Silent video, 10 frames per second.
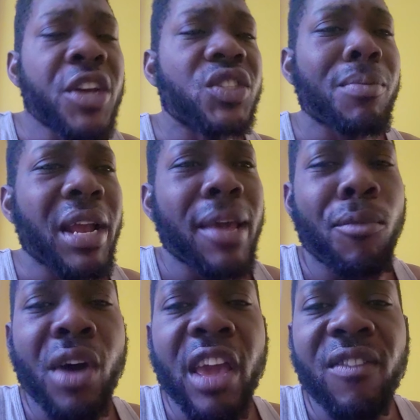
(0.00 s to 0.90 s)
Some of
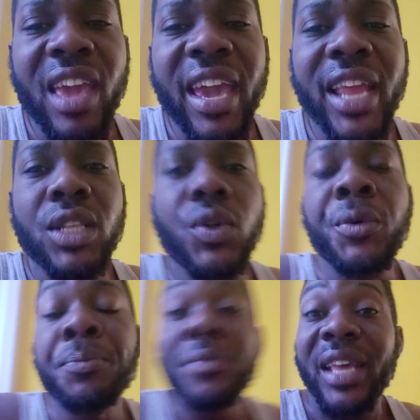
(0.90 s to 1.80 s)
them wife again
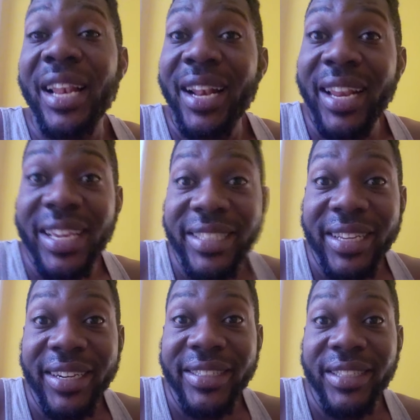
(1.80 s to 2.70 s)
to least
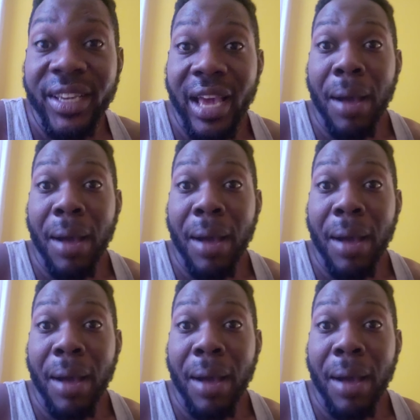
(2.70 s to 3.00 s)
little thing